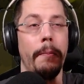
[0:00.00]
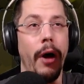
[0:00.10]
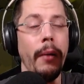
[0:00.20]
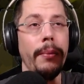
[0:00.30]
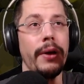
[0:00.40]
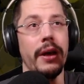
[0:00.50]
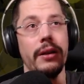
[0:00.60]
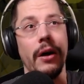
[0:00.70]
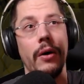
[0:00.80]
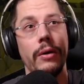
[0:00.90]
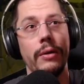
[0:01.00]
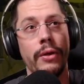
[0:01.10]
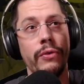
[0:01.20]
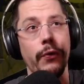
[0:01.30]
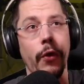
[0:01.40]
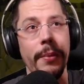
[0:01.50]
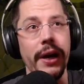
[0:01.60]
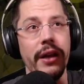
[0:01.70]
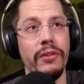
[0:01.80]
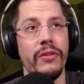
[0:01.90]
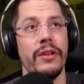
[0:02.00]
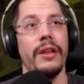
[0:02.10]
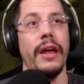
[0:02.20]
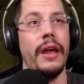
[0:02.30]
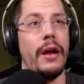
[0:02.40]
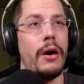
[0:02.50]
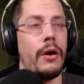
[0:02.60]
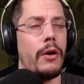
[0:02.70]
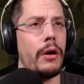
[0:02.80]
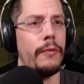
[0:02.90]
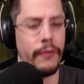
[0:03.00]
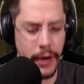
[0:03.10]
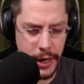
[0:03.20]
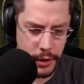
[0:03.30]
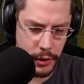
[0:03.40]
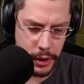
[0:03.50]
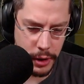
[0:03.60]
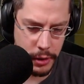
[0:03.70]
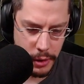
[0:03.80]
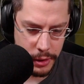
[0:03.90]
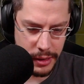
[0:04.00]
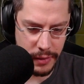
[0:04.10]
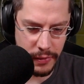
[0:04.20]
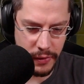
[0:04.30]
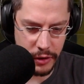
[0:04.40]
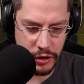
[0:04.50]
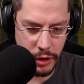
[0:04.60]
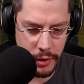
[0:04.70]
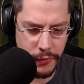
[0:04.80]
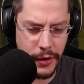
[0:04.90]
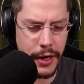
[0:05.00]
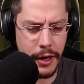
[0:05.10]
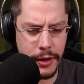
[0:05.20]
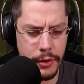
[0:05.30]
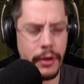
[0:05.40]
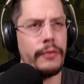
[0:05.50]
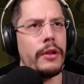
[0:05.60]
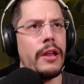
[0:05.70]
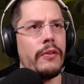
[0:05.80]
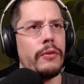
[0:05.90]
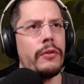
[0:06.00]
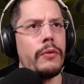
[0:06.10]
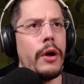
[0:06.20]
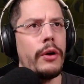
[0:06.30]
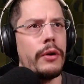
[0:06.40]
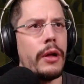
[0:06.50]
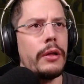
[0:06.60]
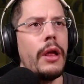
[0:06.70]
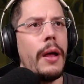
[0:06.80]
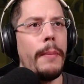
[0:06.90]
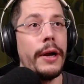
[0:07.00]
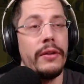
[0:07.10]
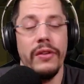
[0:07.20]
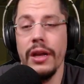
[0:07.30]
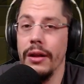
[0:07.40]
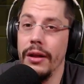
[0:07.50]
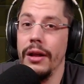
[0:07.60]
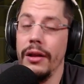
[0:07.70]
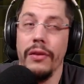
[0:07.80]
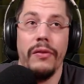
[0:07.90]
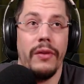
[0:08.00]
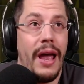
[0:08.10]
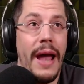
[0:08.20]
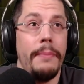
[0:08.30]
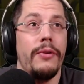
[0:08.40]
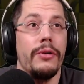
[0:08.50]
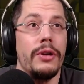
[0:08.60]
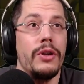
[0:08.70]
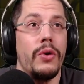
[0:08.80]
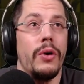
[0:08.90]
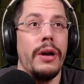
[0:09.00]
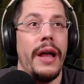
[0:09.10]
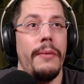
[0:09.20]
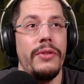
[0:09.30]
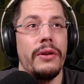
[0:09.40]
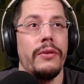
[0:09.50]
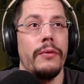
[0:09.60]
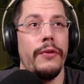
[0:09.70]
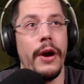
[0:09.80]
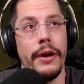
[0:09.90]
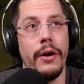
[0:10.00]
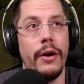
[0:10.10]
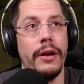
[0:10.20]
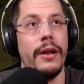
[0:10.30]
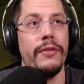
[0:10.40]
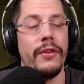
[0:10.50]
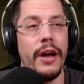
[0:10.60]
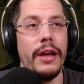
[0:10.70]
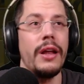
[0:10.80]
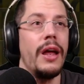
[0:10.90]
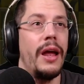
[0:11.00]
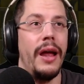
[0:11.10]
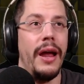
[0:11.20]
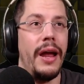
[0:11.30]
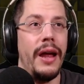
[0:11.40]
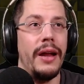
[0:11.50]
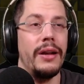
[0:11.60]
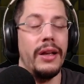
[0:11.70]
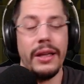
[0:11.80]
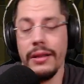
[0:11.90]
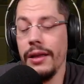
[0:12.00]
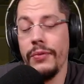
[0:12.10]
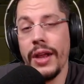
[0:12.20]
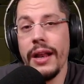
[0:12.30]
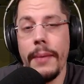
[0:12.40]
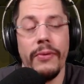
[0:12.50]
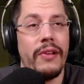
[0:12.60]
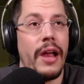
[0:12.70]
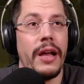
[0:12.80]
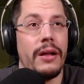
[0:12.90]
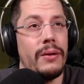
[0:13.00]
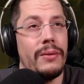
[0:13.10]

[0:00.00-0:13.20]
bomb hit now those 4 buildings. They are all on fire. No, the Tesla is actually not on fire. I don't know if the Tesla was on ground or not. But you see, it is absolutely cool. Everything is on fire now on the left side. And if that happens like